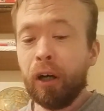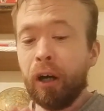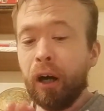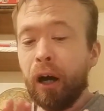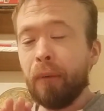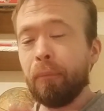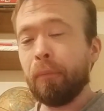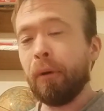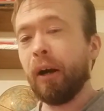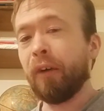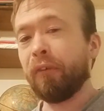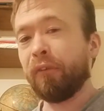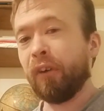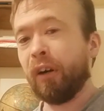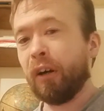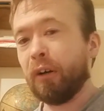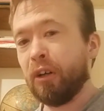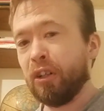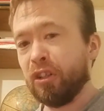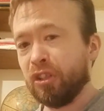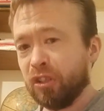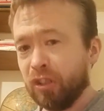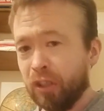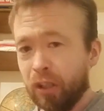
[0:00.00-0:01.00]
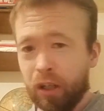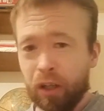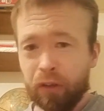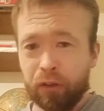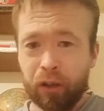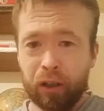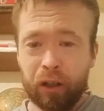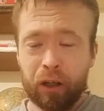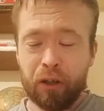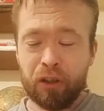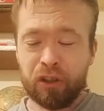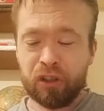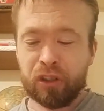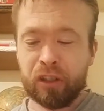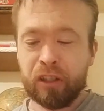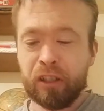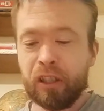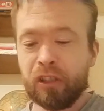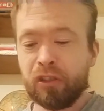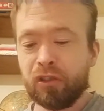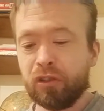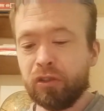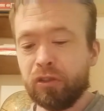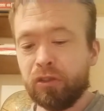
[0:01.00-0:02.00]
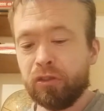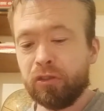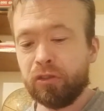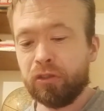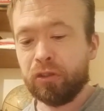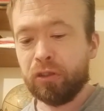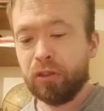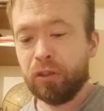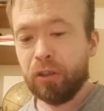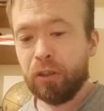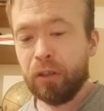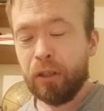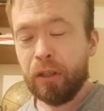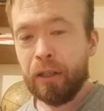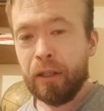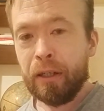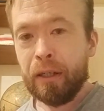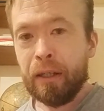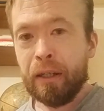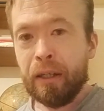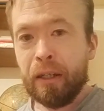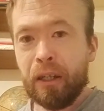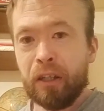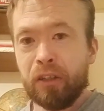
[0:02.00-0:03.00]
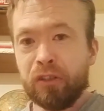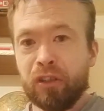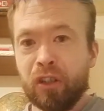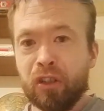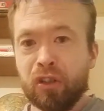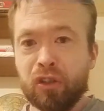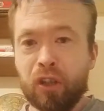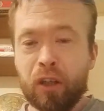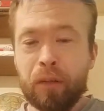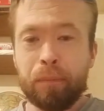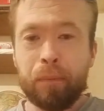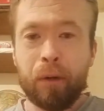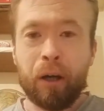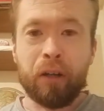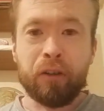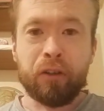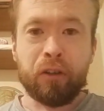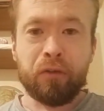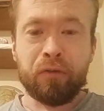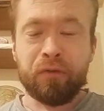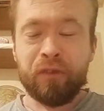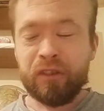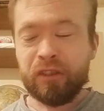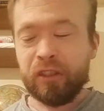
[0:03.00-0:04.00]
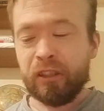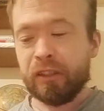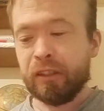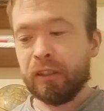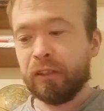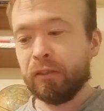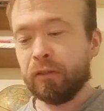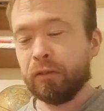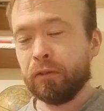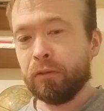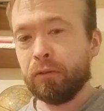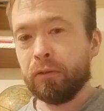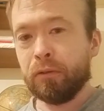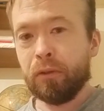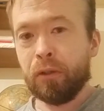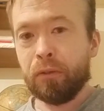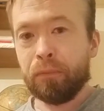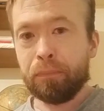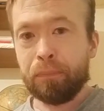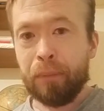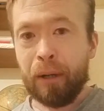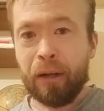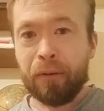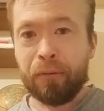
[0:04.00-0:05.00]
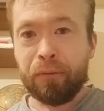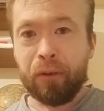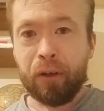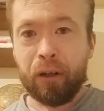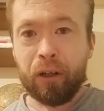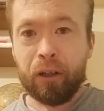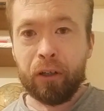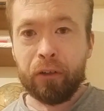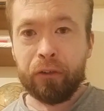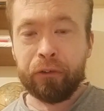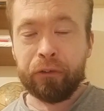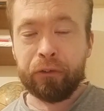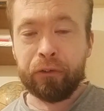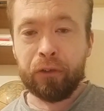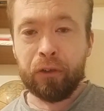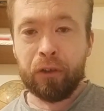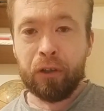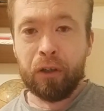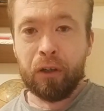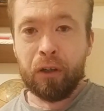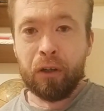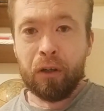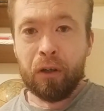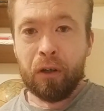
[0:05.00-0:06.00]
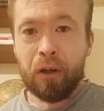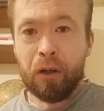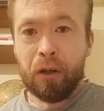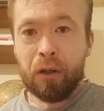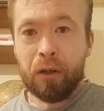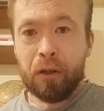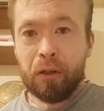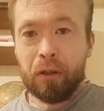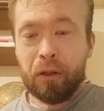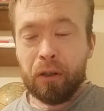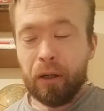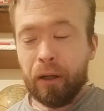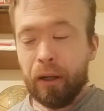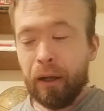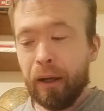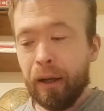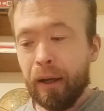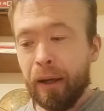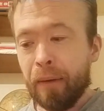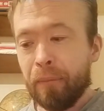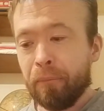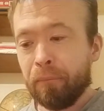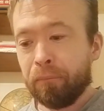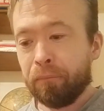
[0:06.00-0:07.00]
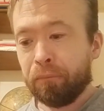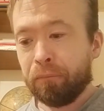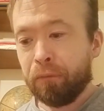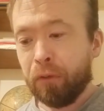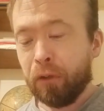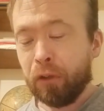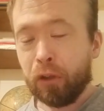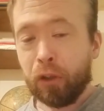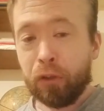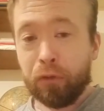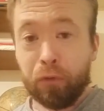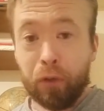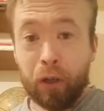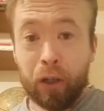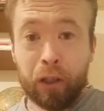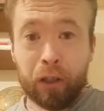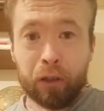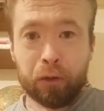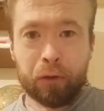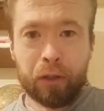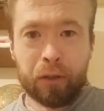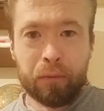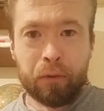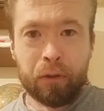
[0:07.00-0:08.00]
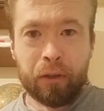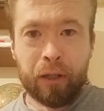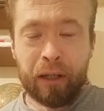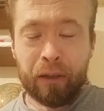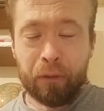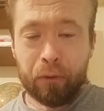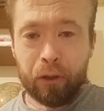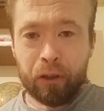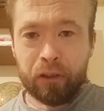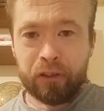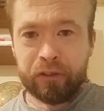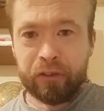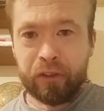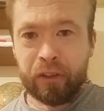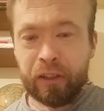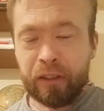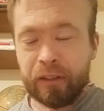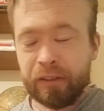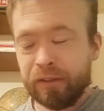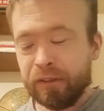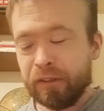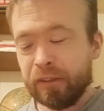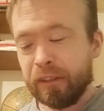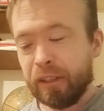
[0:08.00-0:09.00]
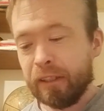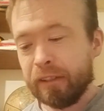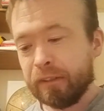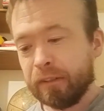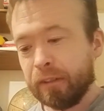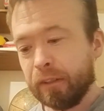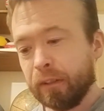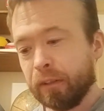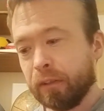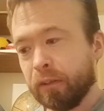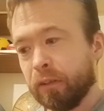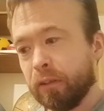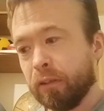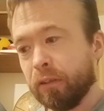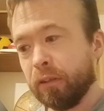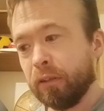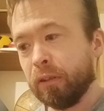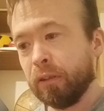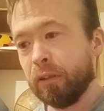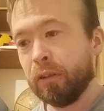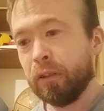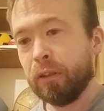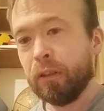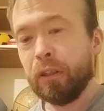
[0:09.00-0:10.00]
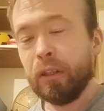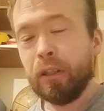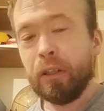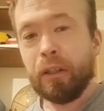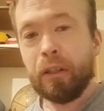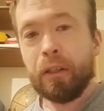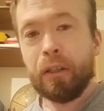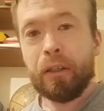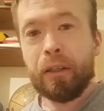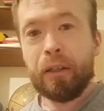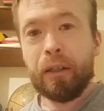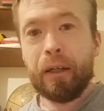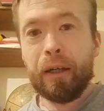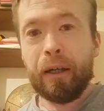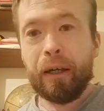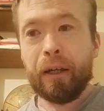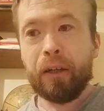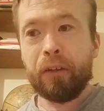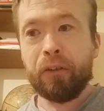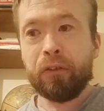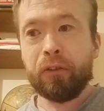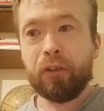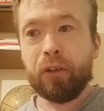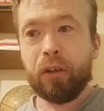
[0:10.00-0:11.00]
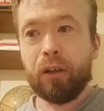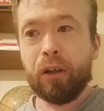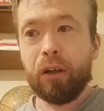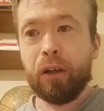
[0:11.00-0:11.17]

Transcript: I'm half Irish, I've got Irish connections. So Joe Biden visiting Belfast for the Good Friday Agreement anniversary is fantastic. And